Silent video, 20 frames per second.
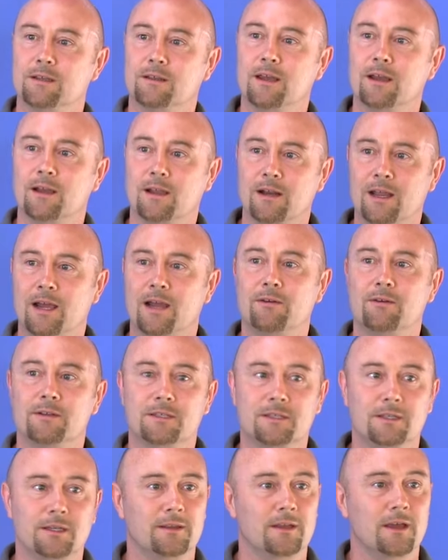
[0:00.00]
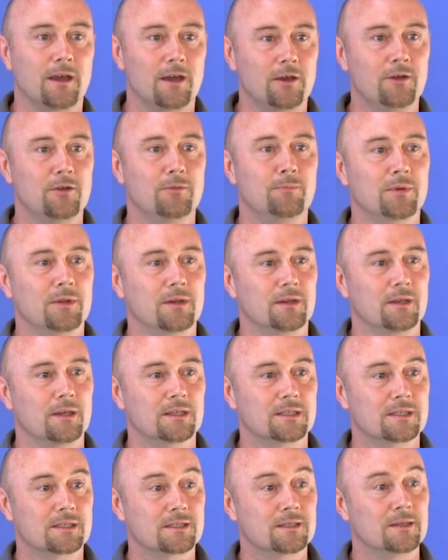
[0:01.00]
and that clarity and that
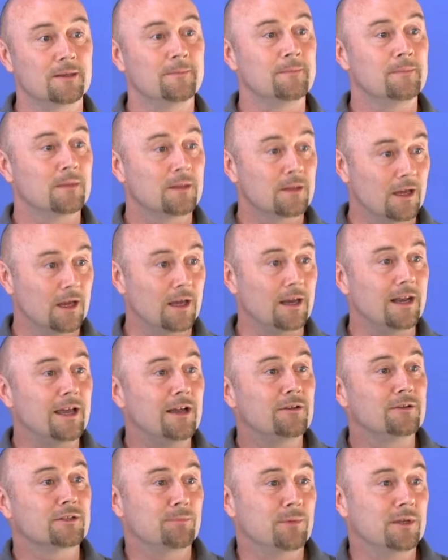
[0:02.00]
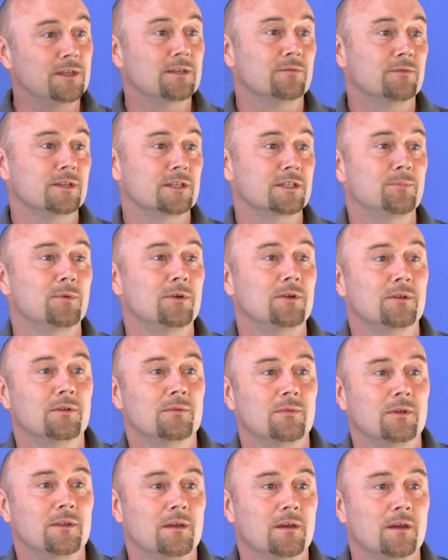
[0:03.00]
openness allows me to
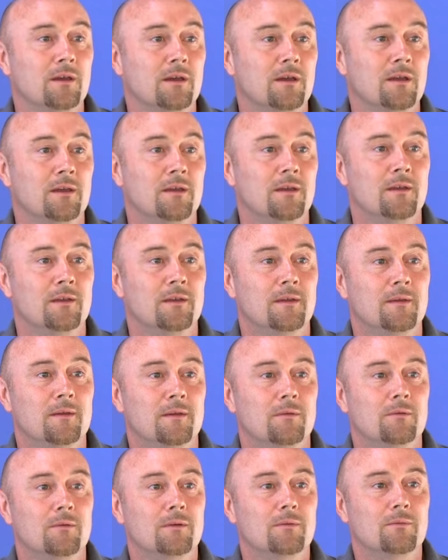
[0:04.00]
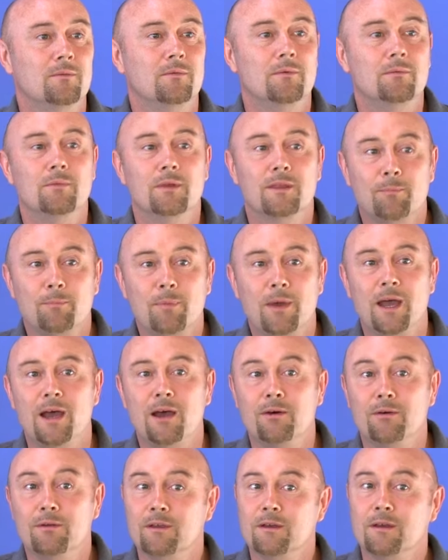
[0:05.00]
respond with a with a
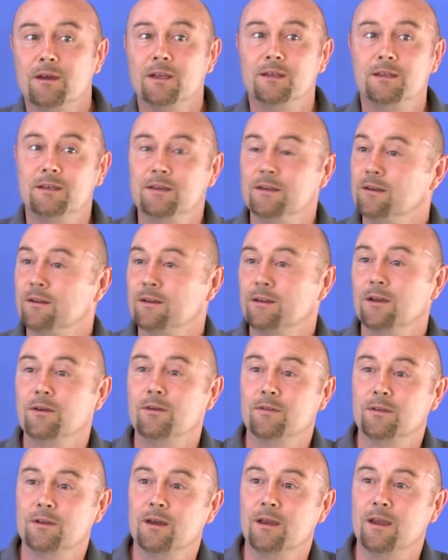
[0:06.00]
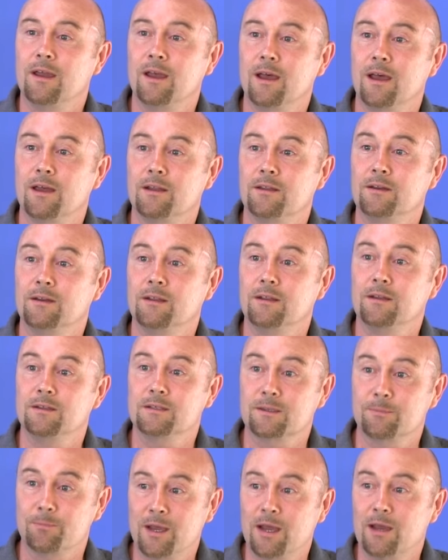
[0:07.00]
power that I didn't know that I had, and it
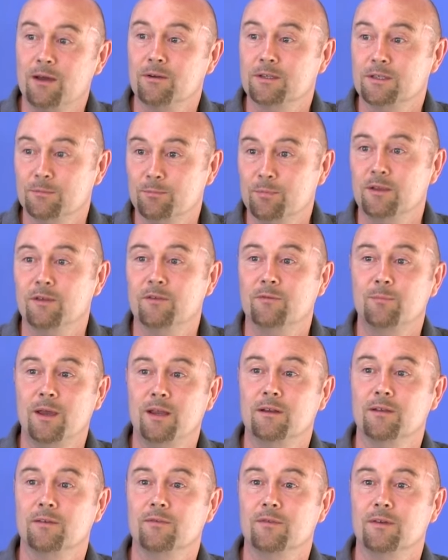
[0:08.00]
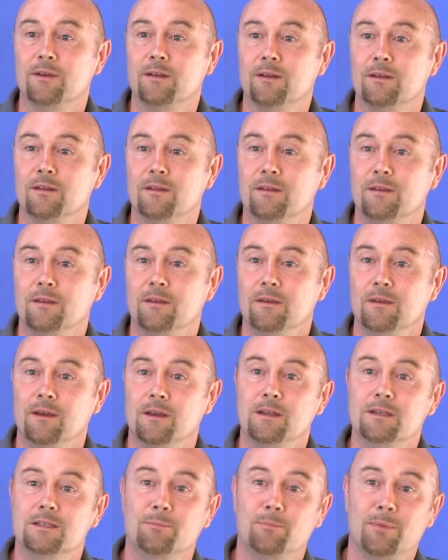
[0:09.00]
is a power to be of benefit,
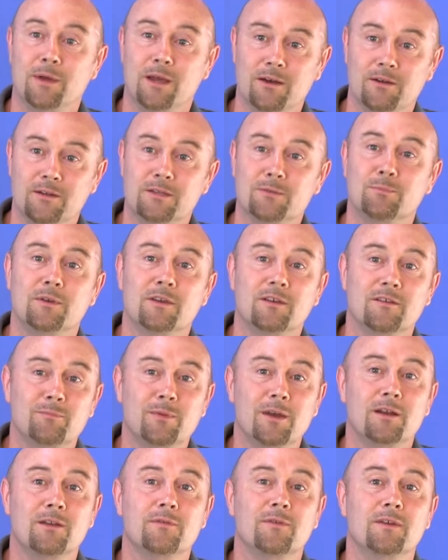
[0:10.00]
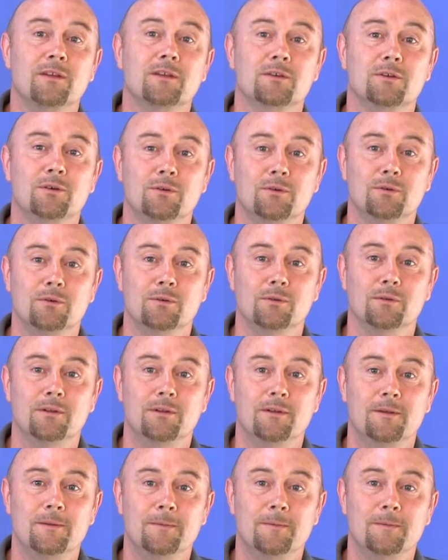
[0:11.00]
and it's a power to be of benefit to all.